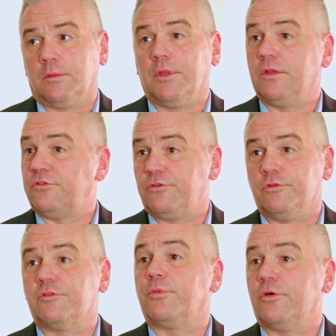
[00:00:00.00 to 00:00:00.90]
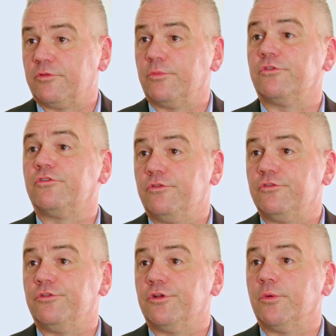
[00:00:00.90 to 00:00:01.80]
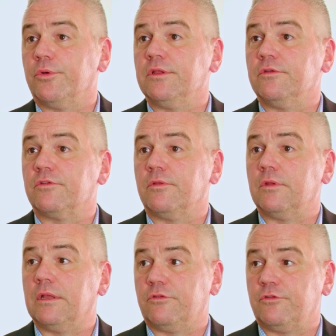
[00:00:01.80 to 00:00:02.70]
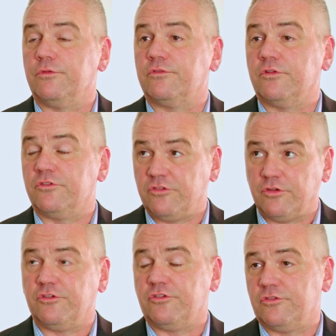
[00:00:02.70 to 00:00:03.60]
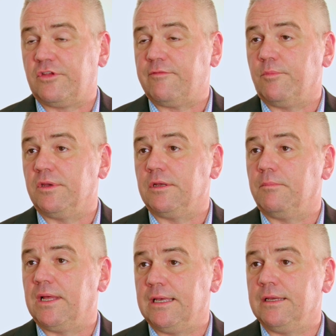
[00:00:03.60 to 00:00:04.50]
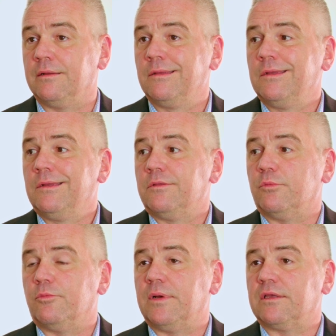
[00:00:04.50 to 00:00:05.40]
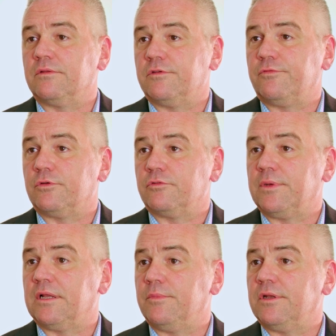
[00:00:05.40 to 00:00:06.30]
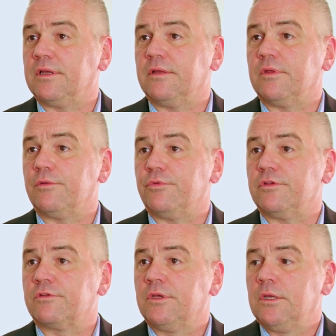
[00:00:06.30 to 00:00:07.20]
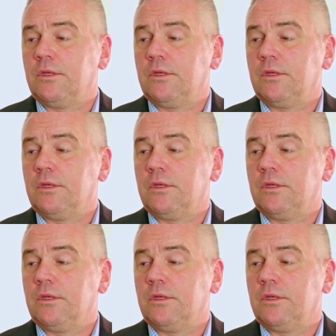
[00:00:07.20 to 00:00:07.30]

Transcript: As soon as possible, as soon as you know it is, and as soon as decisions haven't been made that will make it difficult to be able to mitigate that risk.